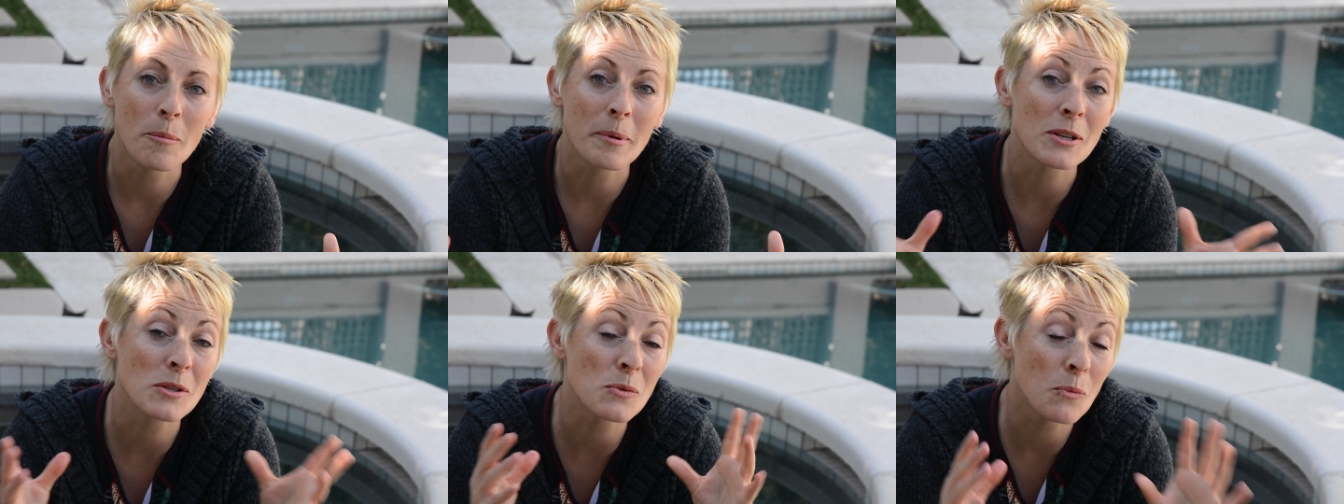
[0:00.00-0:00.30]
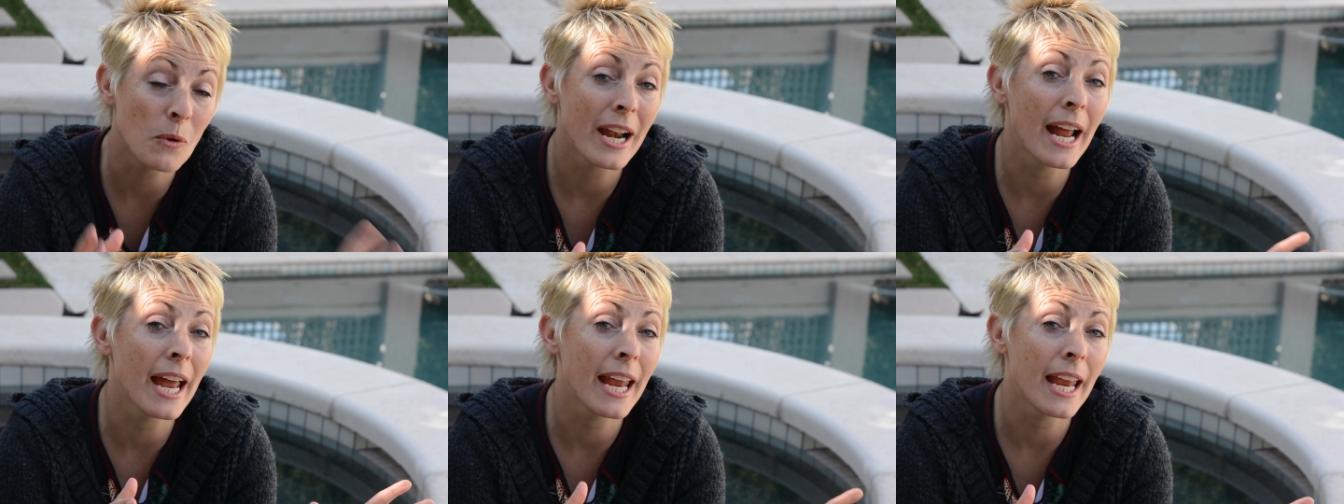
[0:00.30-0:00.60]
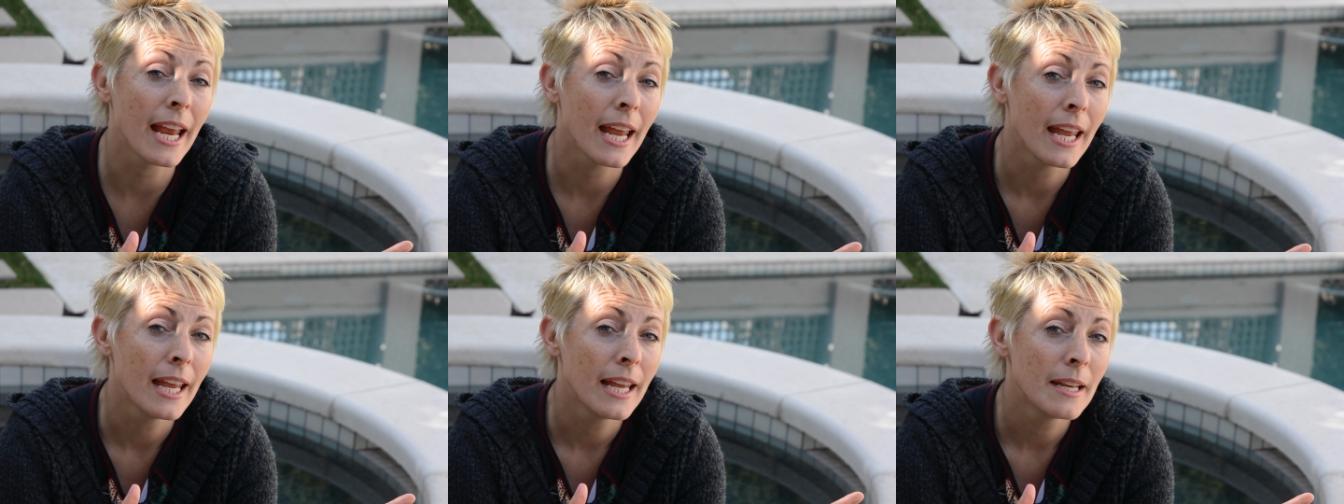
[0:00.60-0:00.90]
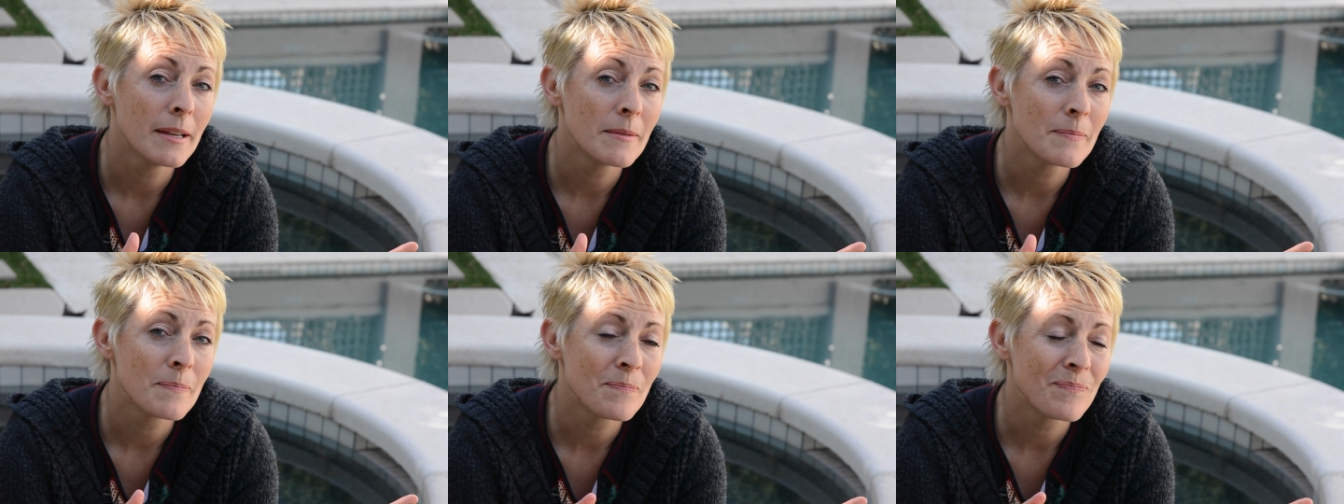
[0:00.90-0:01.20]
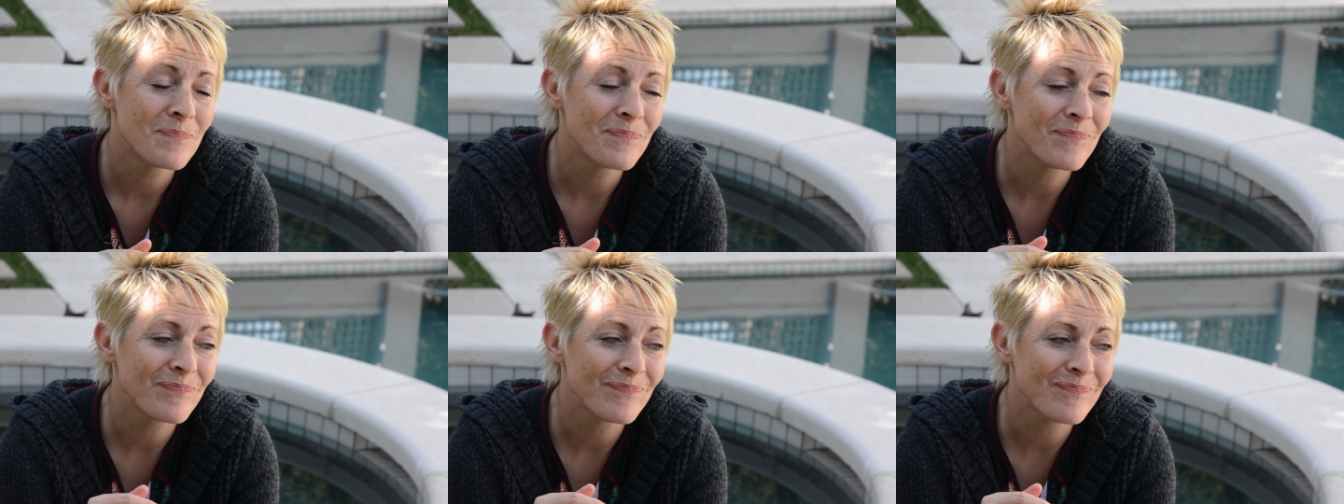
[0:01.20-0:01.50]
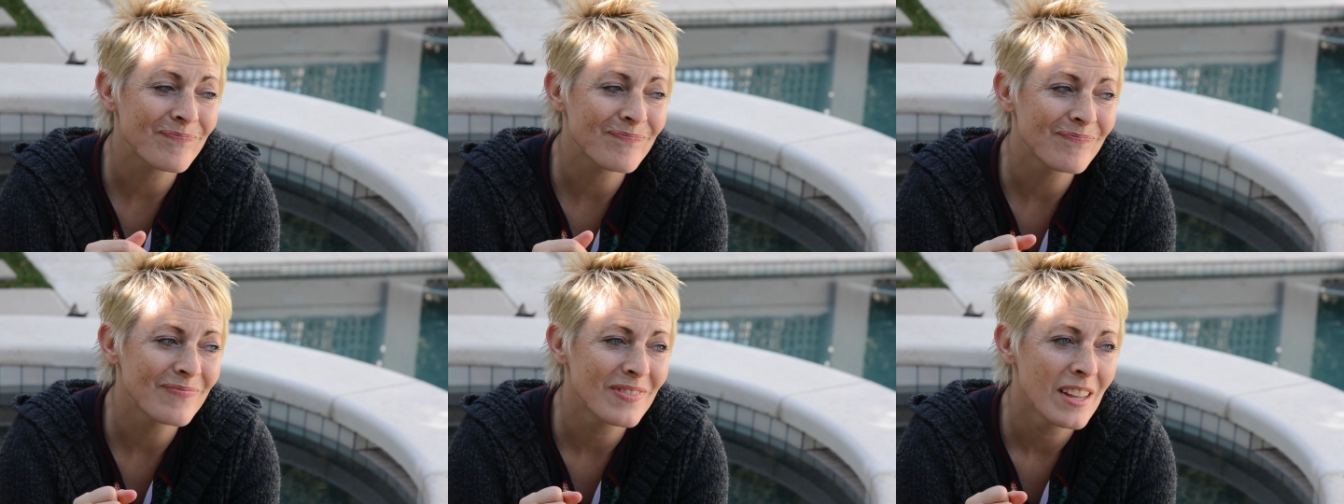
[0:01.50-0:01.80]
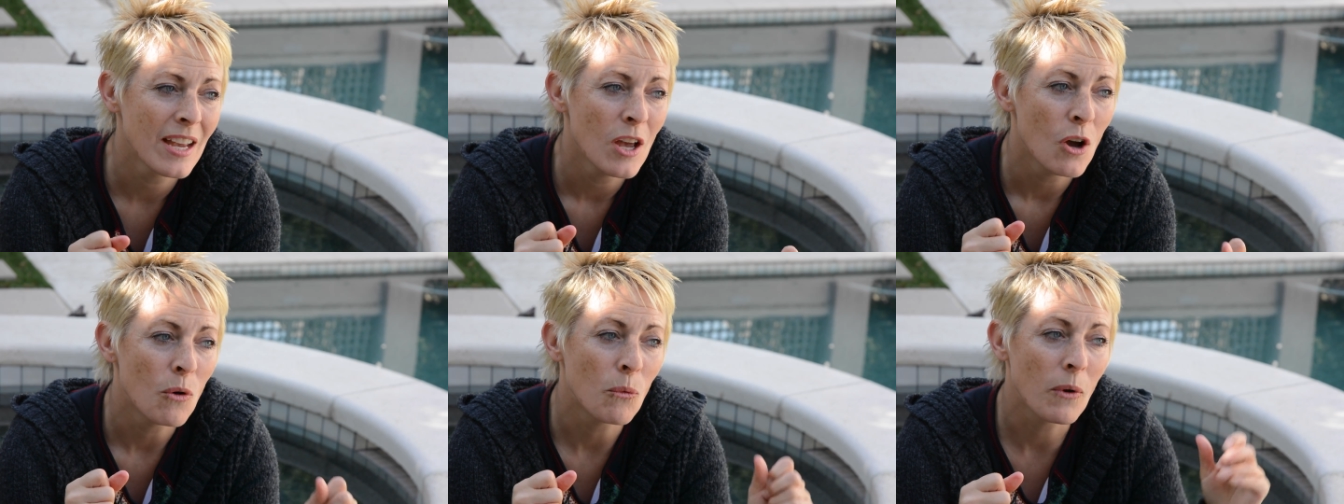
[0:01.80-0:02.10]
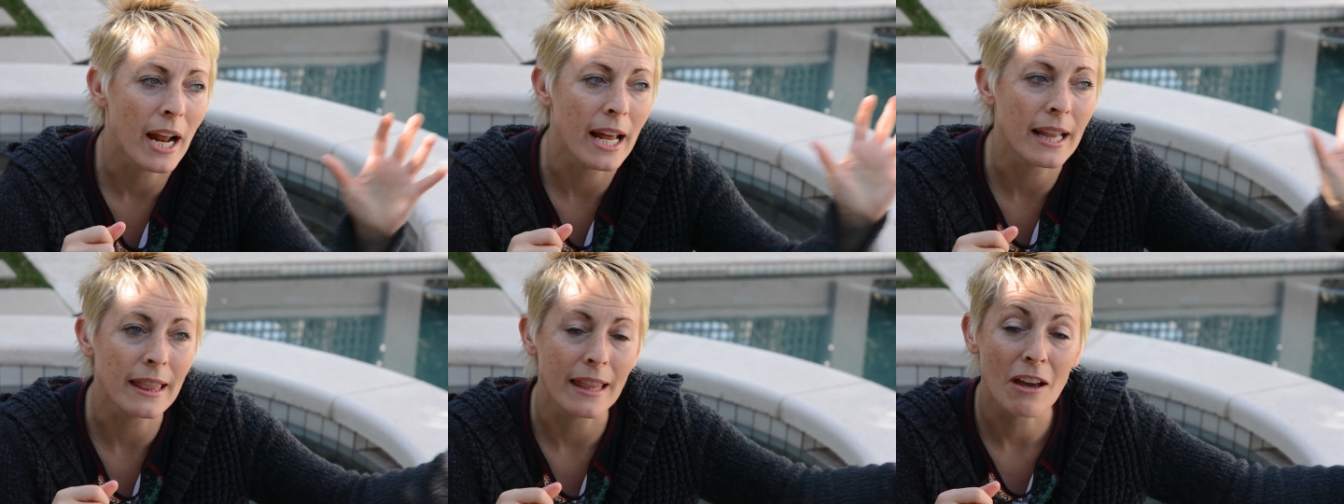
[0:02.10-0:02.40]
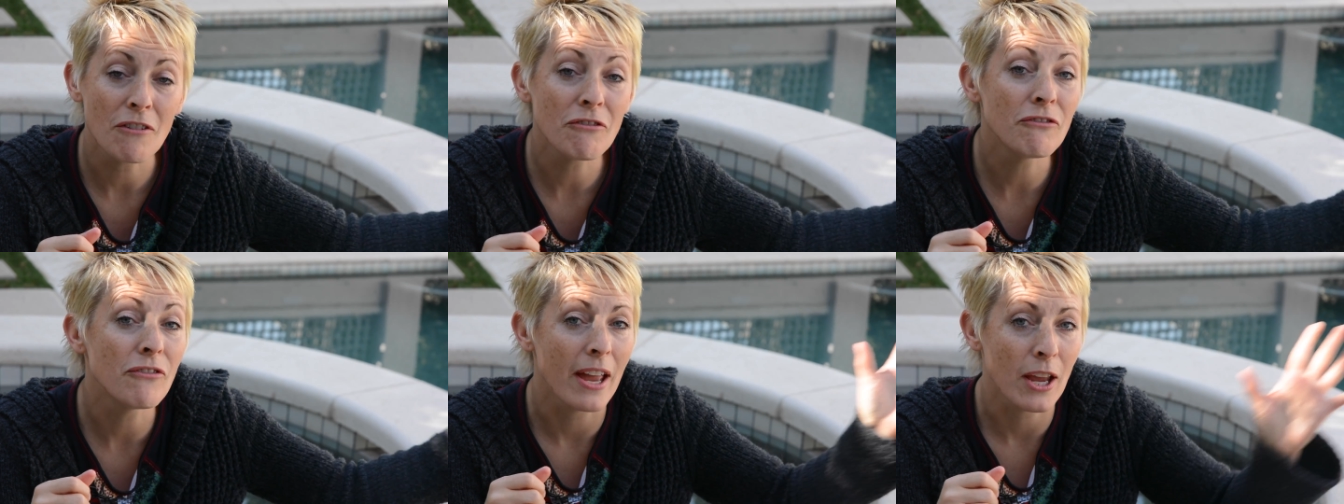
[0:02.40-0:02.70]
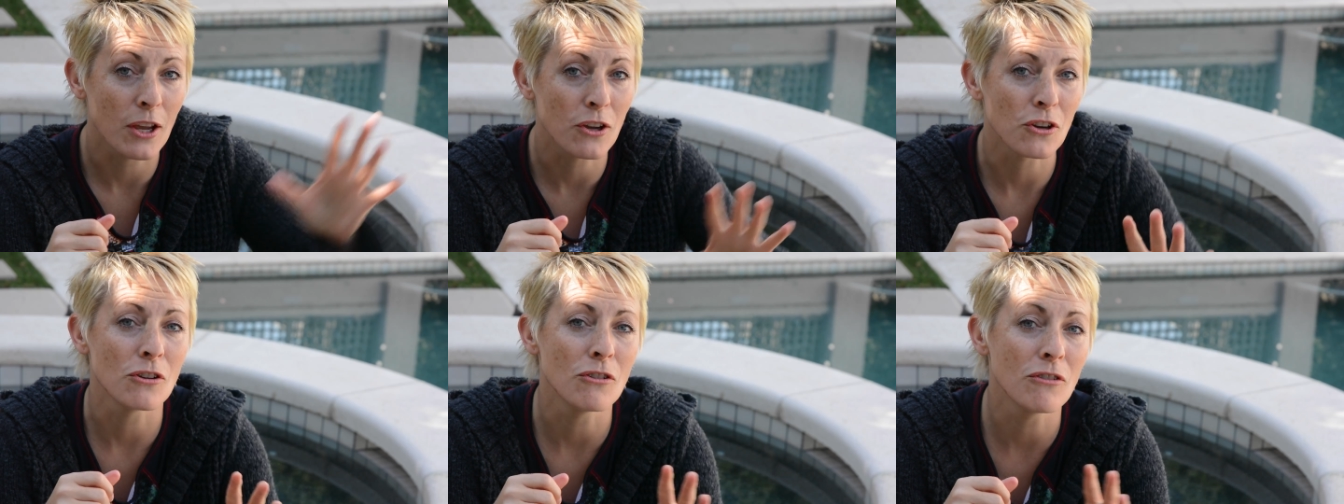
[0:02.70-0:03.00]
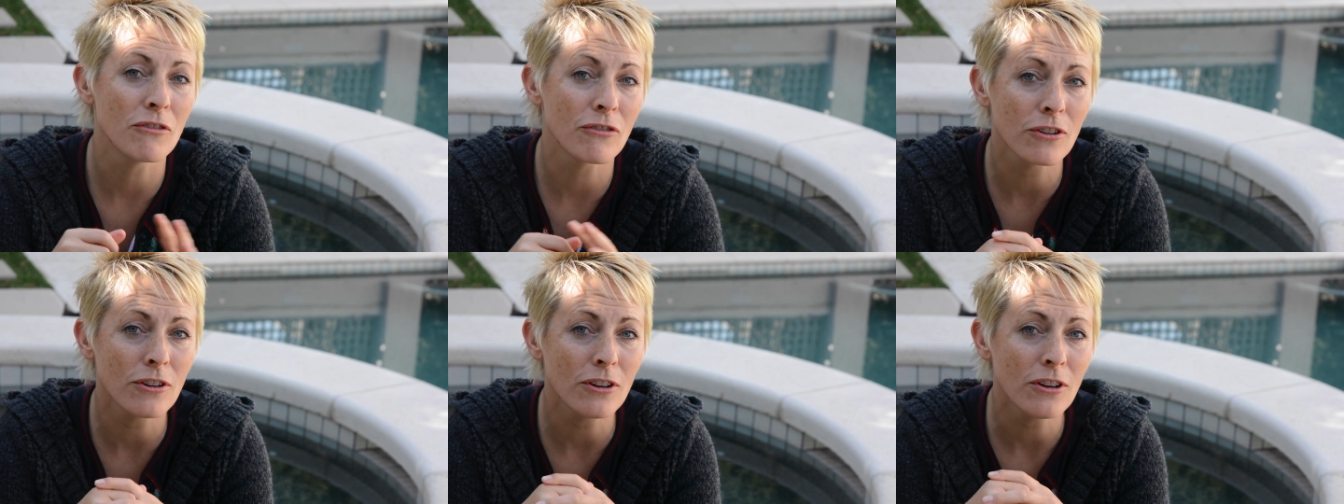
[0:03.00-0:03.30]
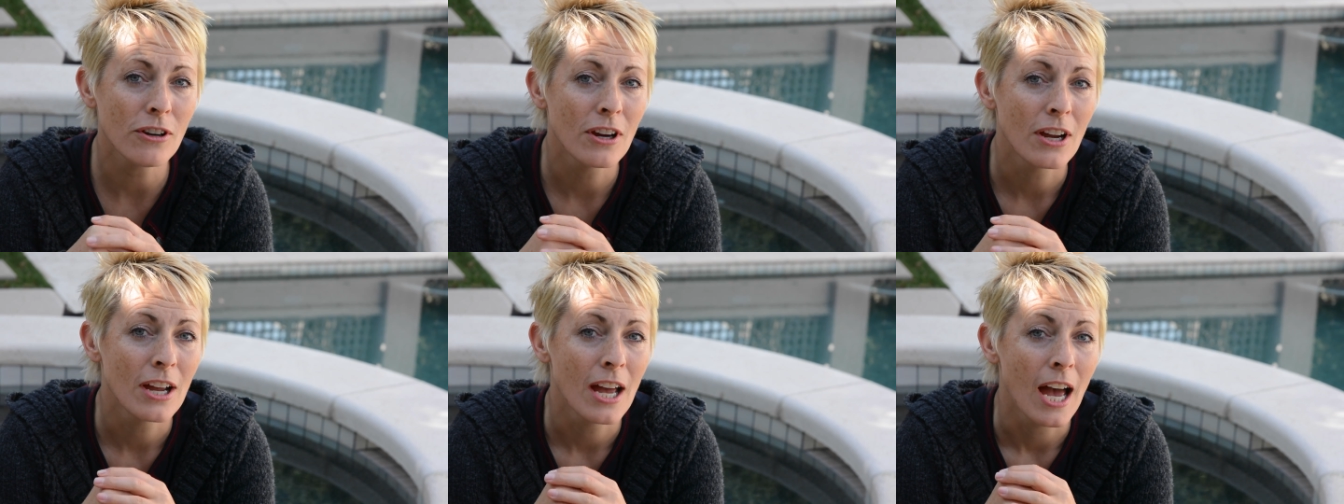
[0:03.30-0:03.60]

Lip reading: because when I left Vancouver,